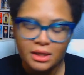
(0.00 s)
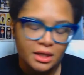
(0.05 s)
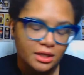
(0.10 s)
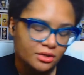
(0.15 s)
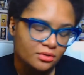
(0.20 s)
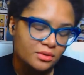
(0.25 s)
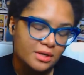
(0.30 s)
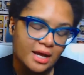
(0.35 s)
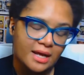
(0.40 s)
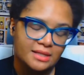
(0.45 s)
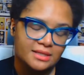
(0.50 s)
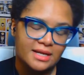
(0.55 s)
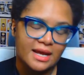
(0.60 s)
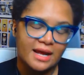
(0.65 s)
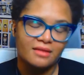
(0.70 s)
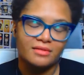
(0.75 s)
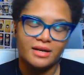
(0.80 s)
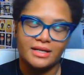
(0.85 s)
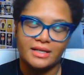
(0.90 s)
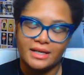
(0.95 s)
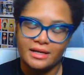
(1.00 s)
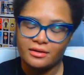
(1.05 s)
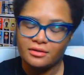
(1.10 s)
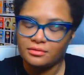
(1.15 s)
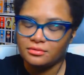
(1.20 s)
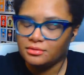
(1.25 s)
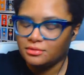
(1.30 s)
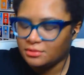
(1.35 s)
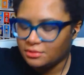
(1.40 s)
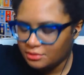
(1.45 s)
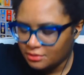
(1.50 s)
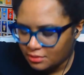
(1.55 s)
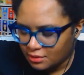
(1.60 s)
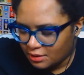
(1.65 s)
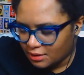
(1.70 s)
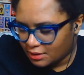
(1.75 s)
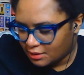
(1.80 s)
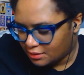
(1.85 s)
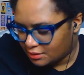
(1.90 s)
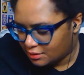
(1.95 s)
Can you not die right now?
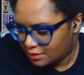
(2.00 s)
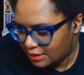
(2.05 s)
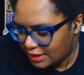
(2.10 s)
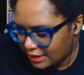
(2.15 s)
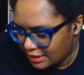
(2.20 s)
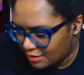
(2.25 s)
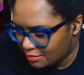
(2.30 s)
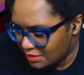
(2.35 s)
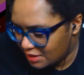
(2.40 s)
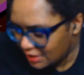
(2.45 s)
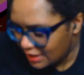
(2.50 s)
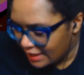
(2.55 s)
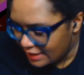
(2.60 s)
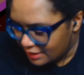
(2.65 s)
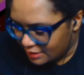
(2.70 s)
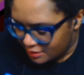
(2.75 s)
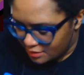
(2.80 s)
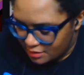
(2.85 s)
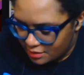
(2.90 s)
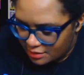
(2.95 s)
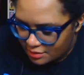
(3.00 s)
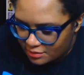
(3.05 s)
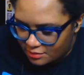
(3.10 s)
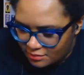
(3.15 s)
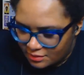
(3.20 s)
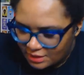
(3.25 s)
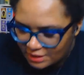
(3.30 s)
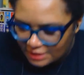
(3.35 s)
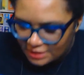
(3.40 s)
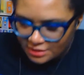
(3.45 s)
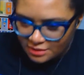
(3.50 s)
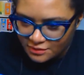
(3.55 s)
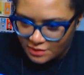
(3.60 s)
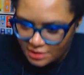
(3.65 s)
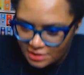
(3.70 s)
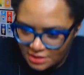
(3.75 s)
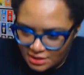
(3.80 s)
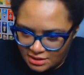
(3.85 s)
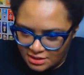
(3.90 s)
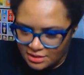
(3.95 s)
Can it be like the end of the
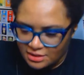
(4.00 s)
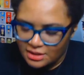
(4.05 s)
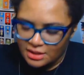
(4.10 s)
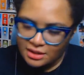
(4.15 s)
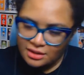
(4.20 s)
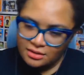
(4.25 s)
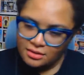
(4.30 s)
season thing?